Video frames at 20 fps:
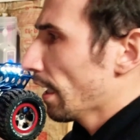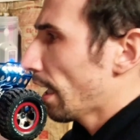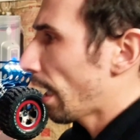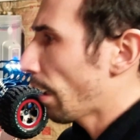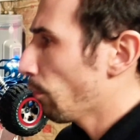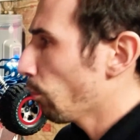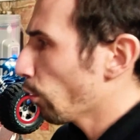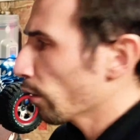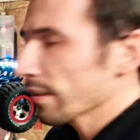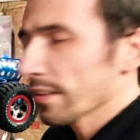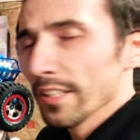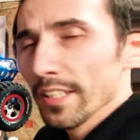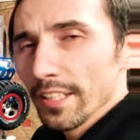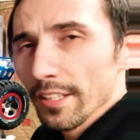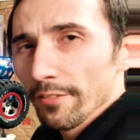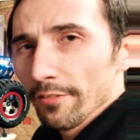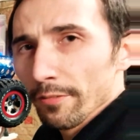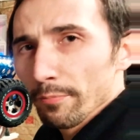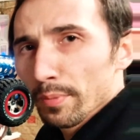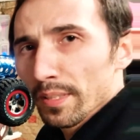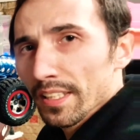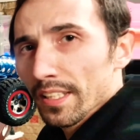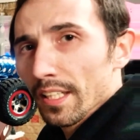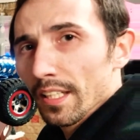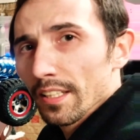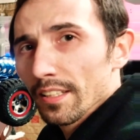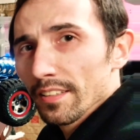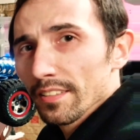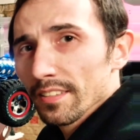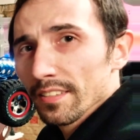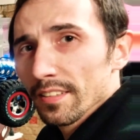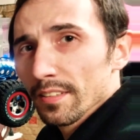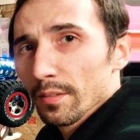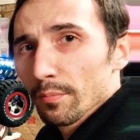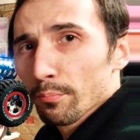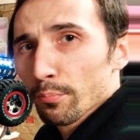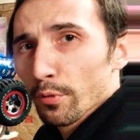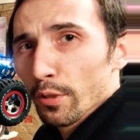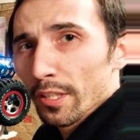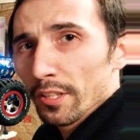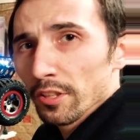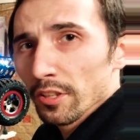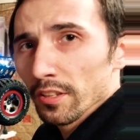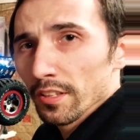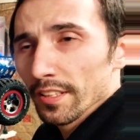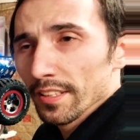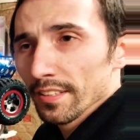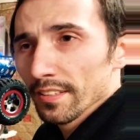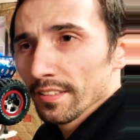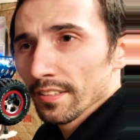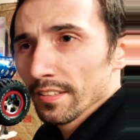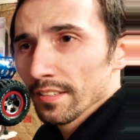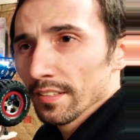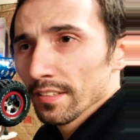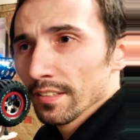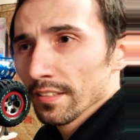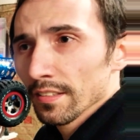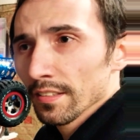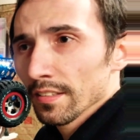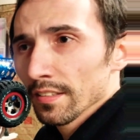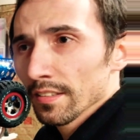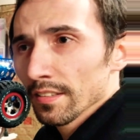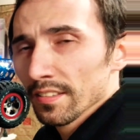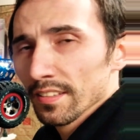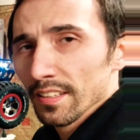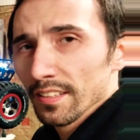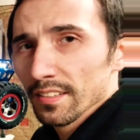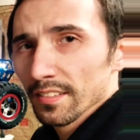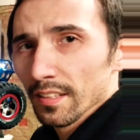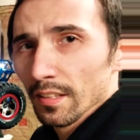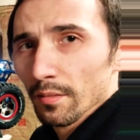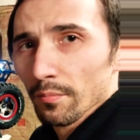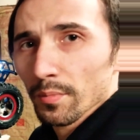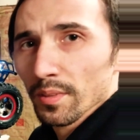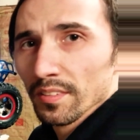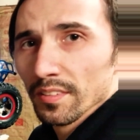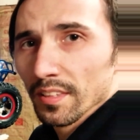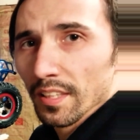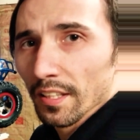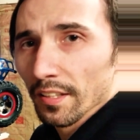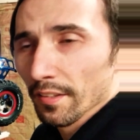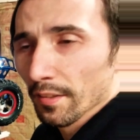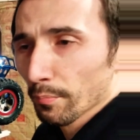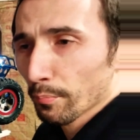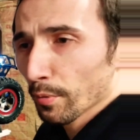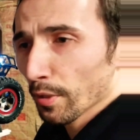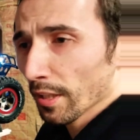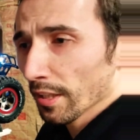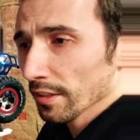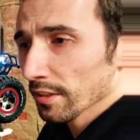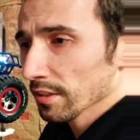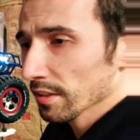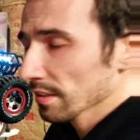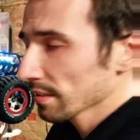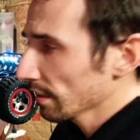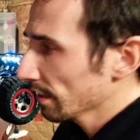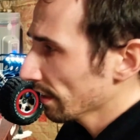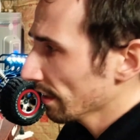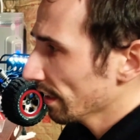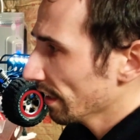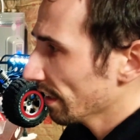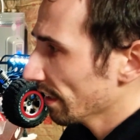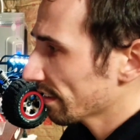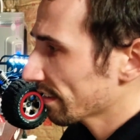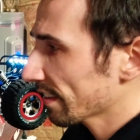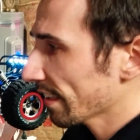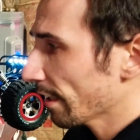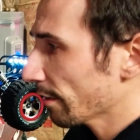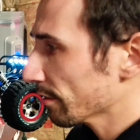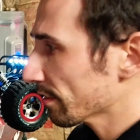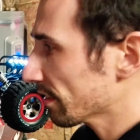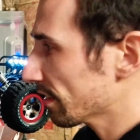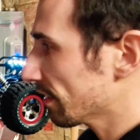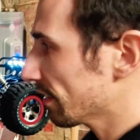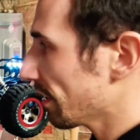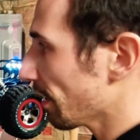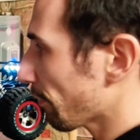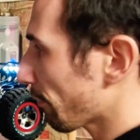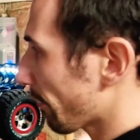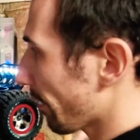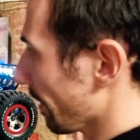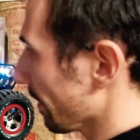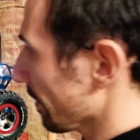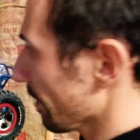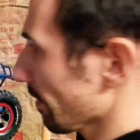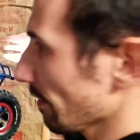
I'm wondering if because the brushless system instead of the brushed, it sounds different.